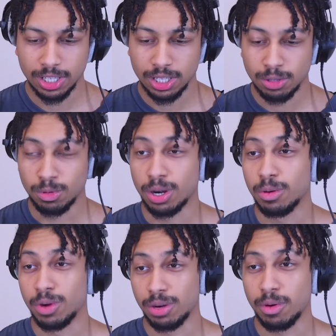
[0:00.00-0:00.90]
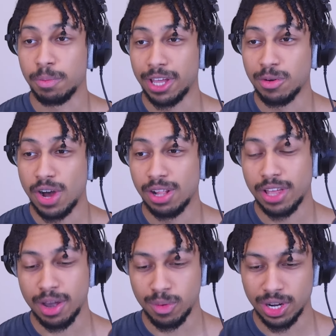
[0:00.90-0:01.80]
We're playing well,
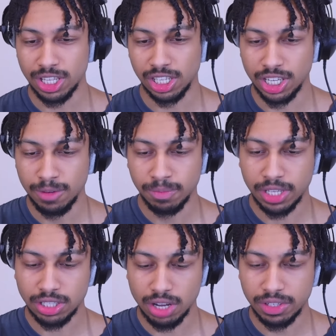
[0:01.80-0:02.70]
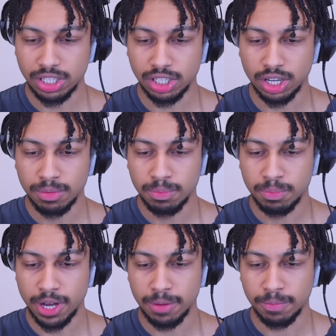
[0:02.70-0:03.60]
and we're in the lead. That's obviously good,
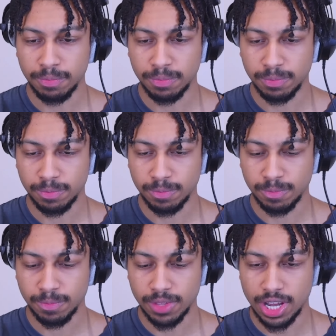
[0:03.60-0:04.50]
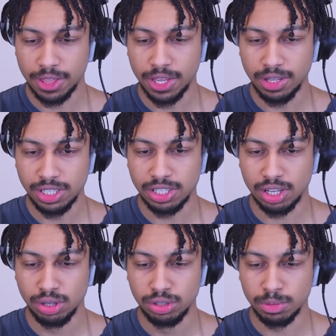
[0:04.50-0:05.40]
but I think this is a
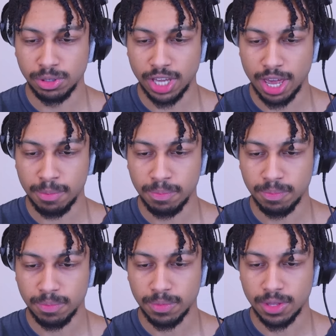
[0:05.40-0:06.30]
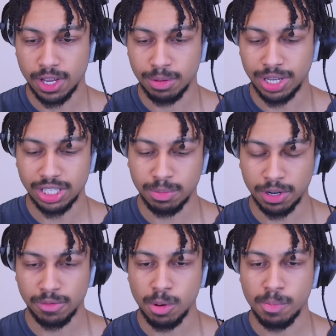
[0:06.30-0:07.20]
losable game. He has a
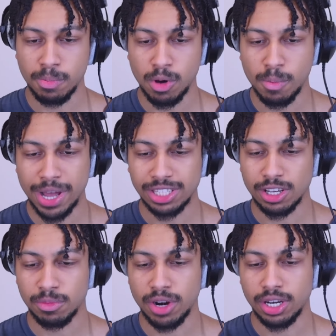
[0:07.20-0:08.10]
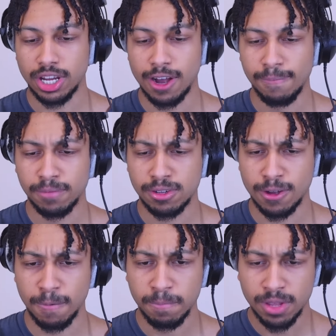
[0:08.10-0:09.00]
bit of momentum right now,
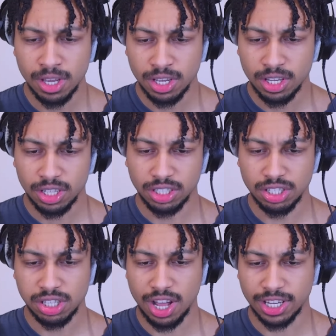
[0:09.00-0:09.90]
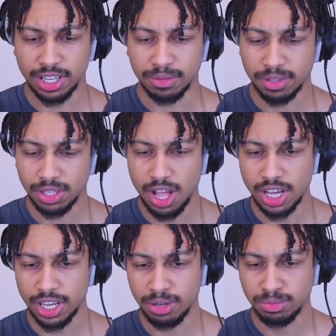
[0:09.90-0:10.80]
so let's just lock in.
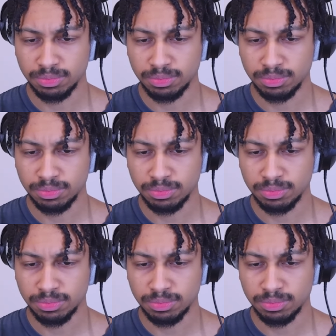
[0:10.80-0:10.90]
Lock in.